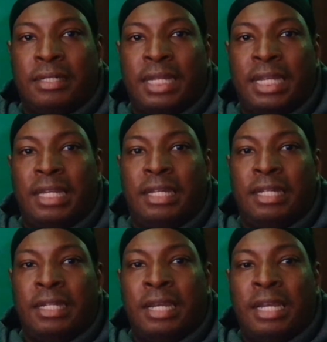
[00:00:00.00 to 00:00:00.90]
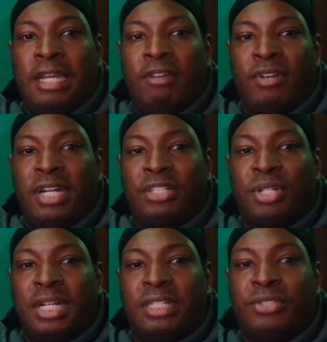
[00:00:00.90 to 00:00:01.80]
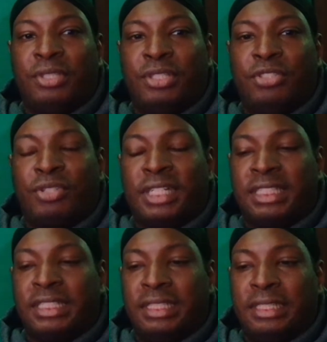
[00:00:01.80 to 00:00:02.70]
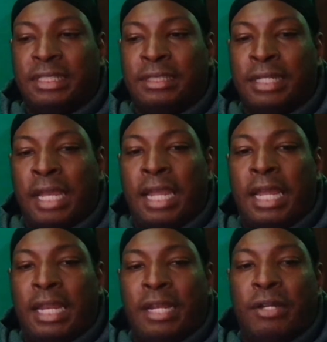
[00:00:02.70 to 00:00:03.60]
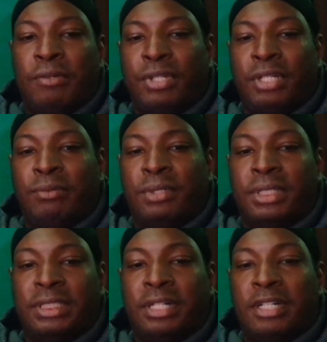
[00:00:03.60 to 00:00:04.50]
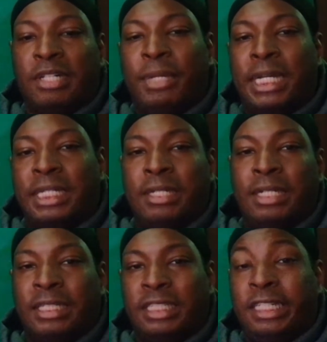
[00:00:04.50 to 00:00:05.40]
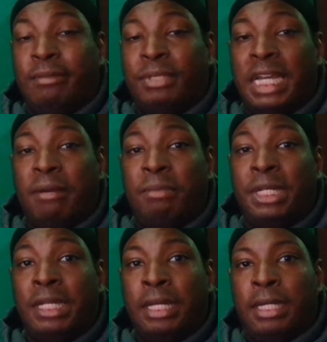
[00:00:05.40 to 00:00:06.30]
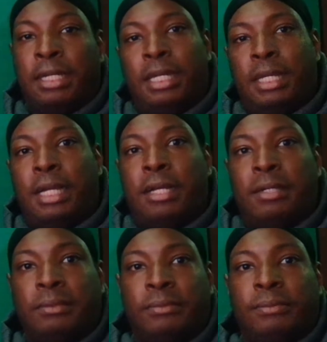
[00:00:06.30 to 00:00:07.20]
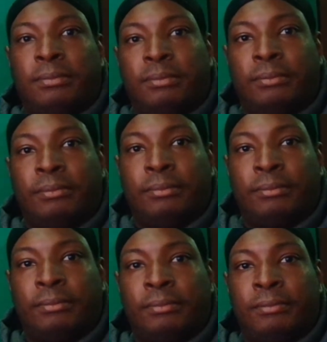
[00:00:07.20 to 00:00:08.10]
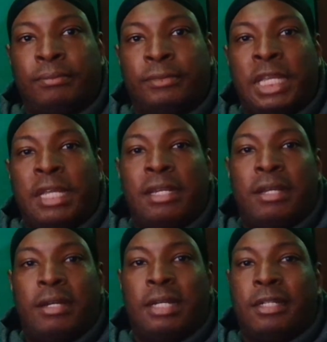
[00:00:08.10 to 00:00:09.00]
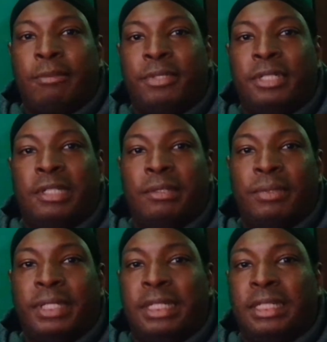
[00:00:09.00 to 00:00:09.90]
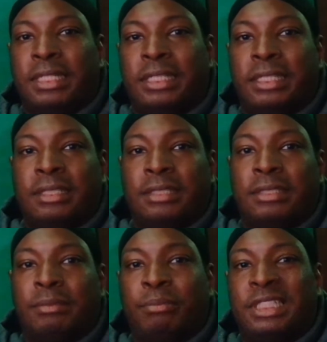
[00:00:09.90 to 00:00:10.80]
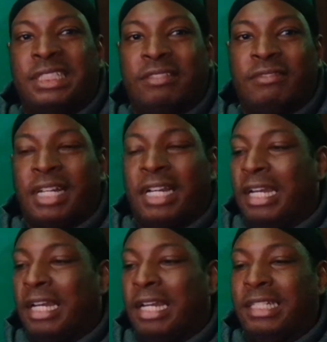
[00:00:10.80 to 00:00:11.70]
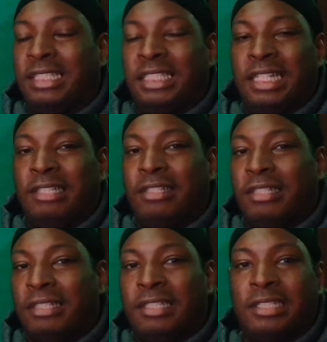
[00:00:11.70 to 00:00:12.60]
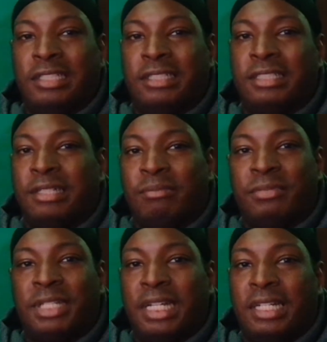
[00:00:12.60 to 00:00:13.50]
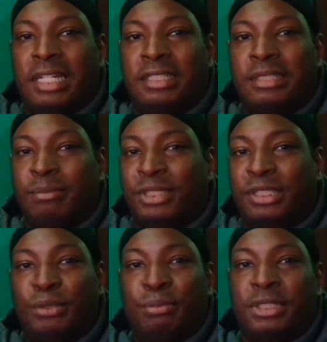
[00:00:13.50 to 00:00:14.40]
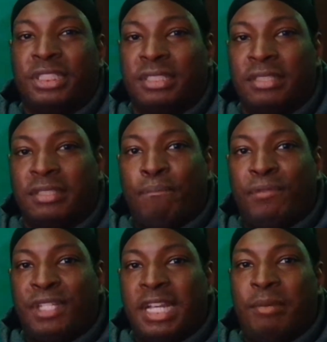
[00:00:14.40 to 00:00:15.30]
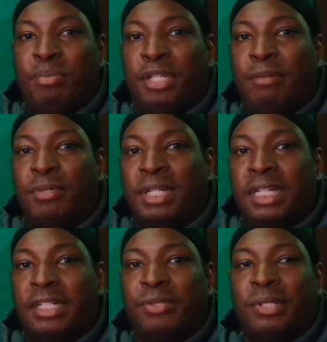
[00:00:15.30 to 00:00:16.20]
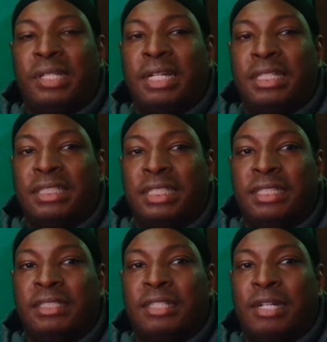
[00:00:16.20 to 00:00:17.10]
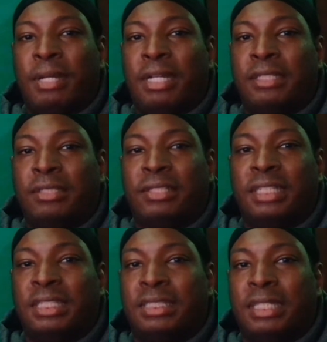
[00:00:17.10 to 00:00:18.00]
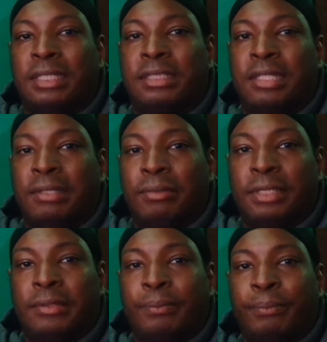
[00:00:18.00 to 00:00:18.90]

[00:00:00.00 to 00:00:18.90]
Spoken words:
Hey, if I try to address this and they don't really want to talk about it and it keeps happening, get out. No, I could put up with it because pussy fine, dick good, something like that, some stupid shit. Same people that get treated like shit and talk about you can get sex anywhere.